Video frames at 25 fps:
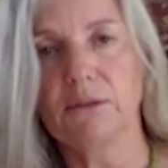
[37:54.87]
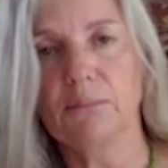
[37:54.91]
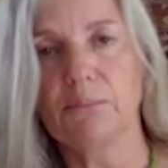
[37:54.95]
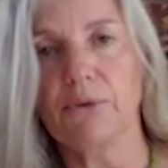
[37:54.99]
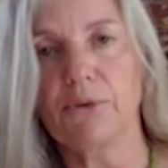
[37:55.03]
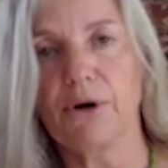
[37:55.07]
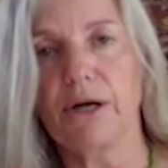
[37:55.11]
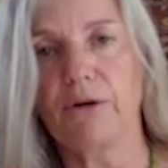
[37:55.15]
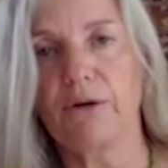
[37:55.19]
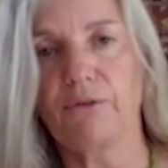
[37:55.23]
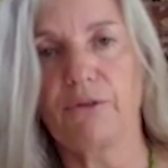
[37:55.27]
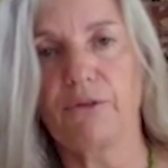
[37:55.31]

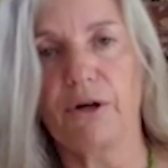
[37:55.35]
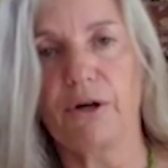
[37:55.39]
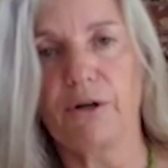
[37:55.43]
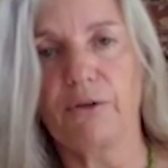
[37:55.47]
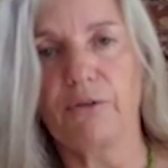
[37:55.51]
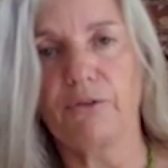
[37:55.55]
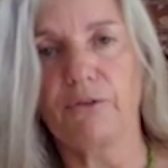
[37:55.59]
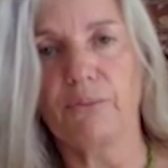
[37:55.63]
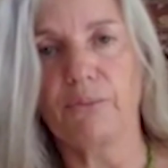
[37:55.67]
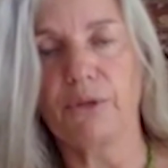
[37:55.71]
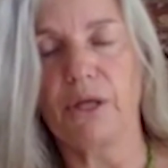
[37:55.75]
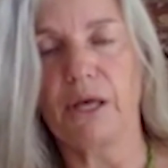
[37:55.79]
break free
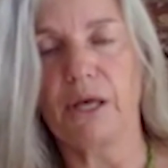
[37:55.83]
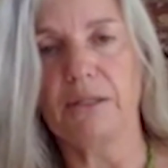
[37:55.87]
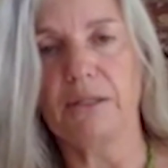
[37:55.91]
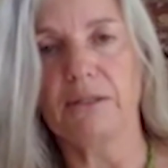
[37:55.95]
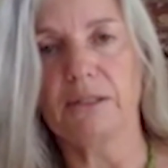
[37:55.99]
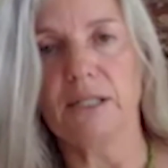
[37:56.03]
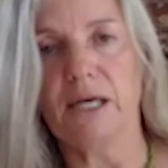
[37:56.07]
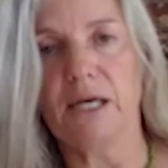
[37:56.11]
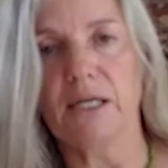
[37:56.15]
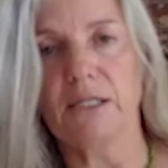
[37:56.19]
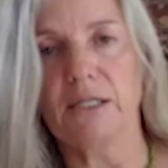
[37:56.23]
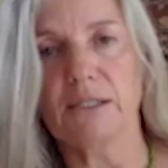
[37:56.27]
from that
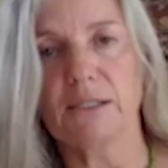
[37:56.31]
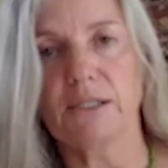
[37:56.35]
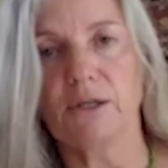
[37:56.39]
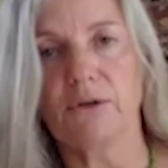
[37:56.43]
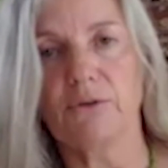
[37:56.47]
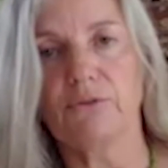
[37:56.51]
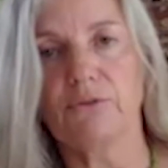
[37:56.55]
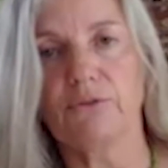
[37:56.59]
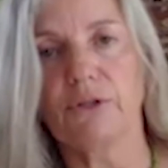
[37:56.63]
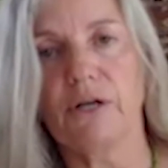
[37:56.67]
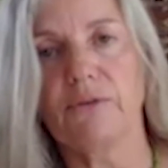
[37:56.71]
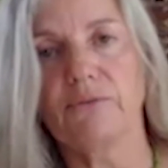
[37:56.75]
lack of
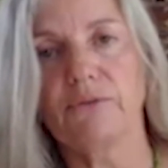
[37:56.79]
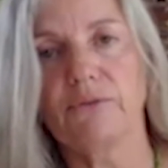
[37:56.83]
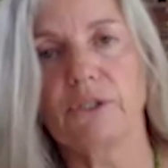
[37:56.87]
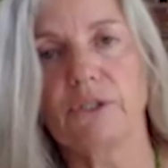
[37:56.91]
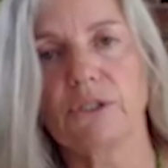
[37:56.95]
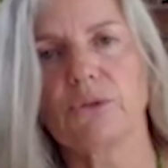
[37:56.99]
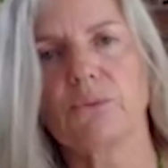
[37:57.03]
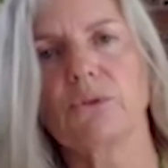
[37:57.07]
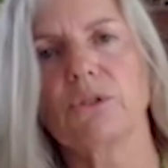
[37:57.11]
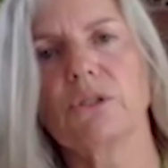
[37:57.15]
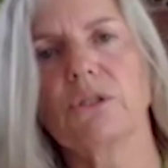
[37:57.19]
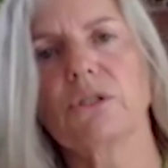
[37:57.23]
self-love,
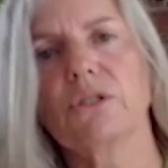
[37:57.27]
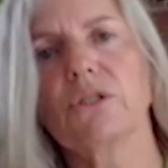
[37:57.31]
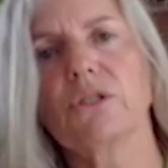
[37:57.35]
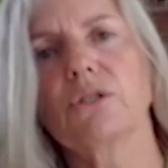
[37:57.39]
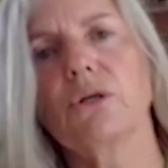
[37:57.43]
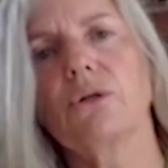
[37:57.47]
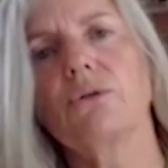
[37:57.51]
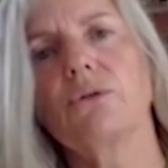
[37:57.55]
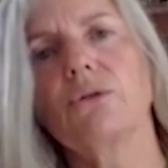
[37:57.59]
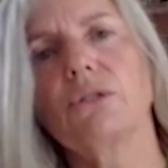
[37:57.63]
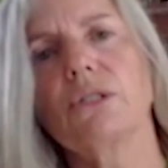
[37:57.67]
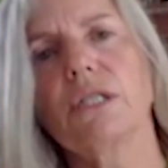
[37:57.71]
because it was
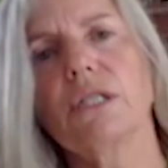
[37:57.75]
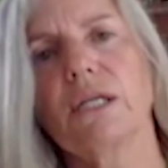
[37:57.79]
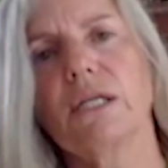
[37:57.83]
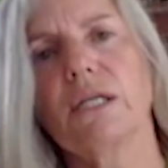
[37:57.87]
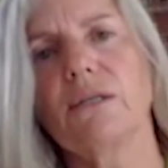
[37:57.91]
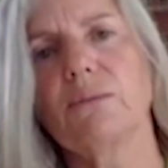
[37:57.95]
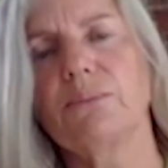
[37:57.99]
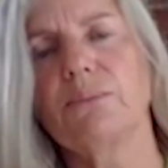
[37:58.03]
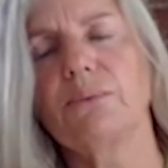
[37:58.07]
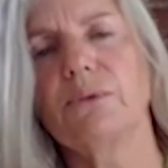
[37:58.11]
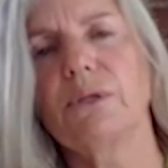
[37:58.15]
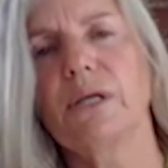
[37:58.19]
so
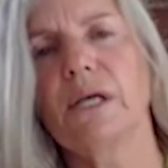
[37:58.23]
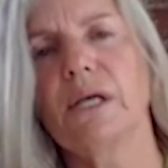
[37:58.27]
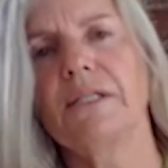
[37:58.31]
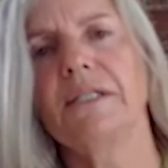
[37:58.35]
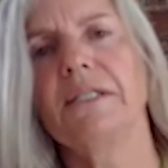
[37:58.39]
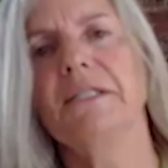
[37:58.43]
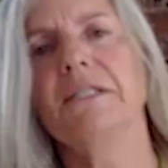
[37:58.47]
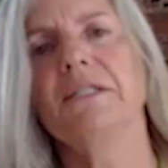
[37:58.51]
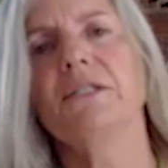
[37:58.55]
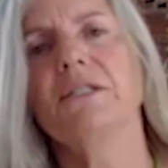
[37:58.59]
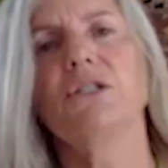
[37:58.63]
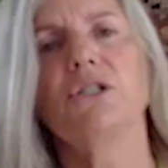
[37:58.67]
deep. And
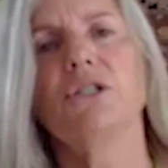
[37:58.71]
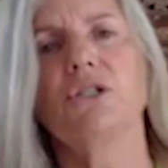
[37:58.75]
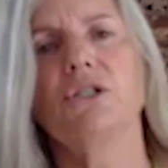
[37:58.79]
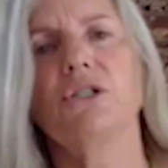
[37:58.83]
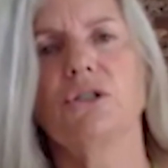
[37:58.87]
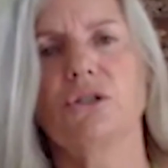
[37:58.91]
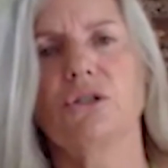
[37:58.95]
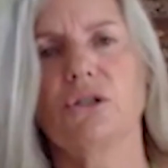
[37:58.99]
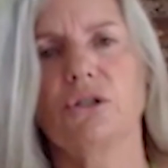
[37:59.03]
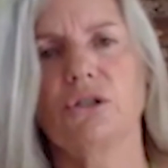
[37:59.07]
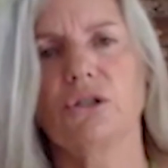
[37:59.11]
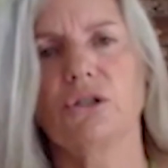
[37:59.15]
in
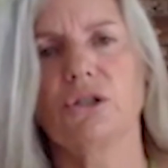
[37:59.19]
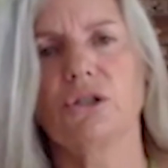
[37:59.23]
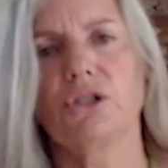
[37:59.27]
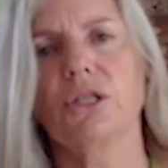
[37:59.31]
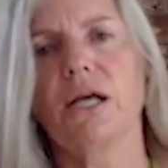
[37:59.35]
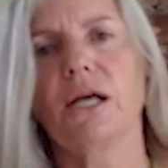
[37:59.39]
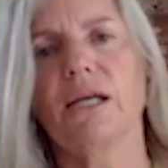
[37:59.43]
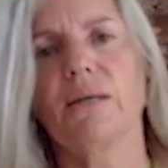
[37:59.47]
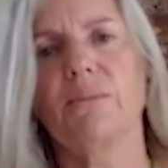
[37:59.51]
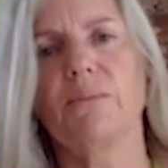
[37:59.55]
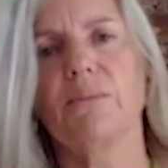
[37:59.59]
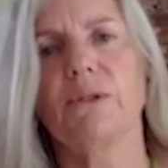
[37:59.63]
addition to the
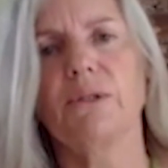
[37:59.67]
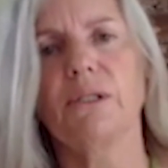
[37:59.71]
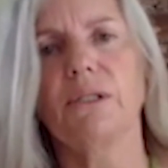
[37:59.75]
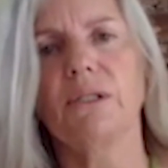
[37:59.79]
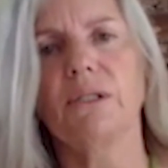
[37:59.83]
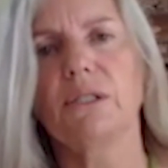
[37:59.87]
shame